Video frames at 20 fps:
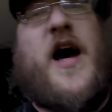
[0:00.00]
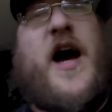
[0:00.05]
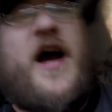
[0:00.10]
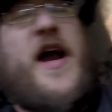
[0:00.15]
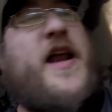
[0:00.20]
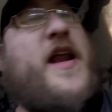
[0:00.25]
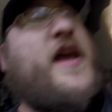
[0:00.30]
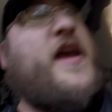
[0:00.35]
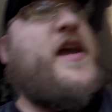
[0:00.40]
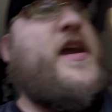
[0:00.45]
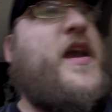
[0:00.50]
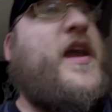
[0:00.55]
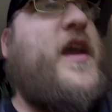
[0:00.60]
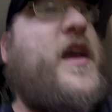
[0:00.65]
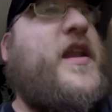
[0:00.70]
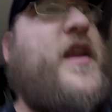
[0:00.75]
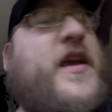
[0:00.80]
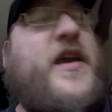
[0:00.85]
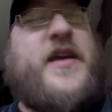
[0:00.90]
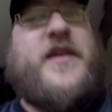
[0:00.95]
hiding
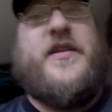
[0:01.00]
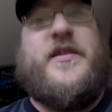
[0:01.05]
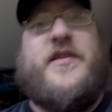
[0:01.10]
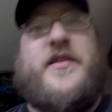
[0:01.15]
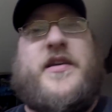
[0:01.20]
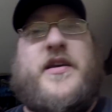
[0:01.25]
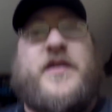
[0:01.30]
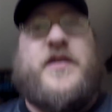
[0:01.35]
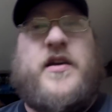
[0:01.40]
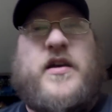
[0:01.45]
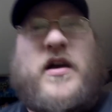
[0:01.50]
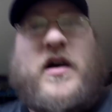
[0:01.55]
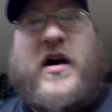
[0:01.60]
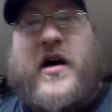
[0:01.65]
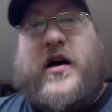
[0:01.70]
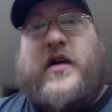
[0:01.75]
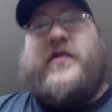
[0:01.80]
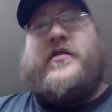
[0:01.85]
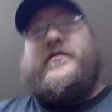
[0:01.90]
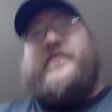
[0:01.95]
in his
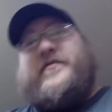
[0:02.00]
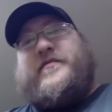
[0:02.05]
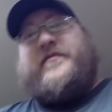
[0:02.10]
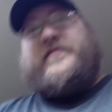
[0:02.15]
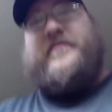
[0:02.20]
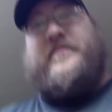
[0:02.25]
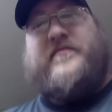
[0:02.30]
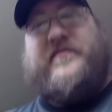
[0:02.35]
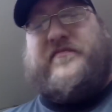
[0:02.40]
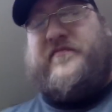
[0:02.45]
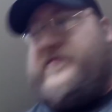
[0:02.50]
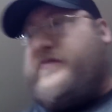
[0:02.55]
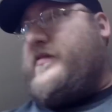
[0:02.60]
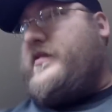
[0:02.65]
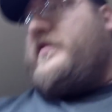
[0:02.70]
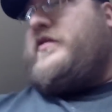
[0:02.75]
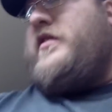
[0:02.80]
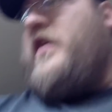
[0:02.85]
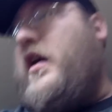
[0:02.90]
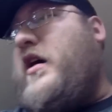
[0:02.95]

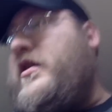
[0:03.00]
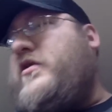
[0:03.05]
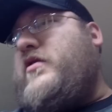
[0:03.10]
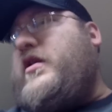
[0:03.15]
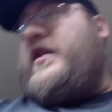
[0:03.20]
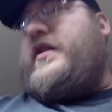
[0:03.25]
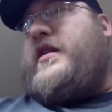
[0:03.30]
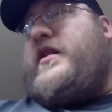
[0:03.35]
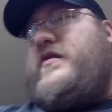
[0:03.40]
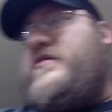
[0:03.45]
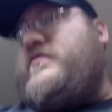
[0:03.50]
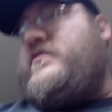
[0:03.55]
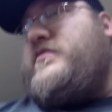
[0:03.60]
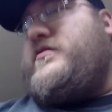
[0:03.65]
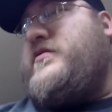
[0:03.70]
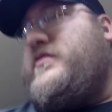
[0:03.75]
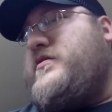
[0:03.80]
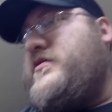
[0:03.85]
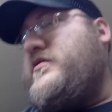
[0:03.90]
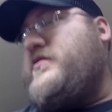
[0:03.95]
log right now.
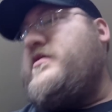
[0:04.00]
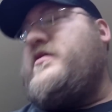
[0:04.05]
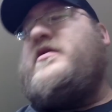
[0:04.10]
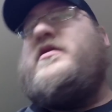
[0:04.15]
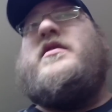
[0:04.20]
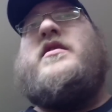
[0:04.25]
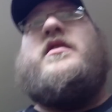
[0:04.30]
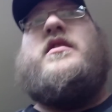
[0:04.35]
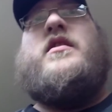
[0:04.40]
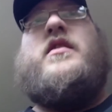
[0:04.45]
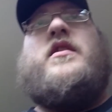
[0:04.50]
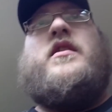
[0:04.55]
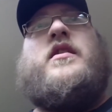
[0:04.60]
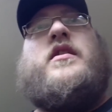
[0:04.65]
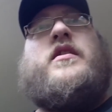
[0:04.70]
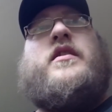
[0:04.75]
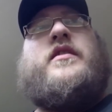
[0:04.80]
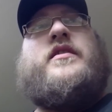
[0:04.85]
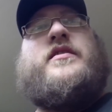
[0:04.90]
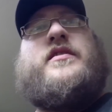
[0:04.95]

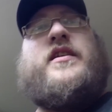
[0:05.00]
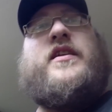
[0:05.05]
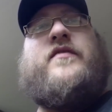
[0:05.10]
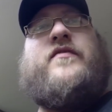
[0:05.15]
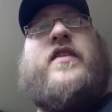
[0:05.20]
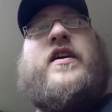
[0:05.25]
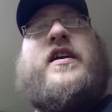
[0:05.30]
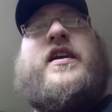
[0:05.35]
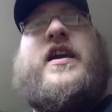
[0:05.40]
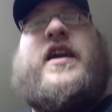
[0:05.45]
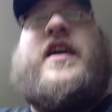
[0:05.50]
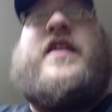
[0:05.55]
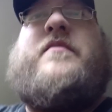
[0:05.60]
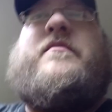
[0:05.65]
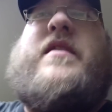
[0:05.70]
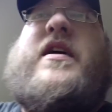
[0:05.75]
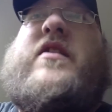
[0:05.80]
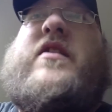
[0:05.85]
Let's see if I can get him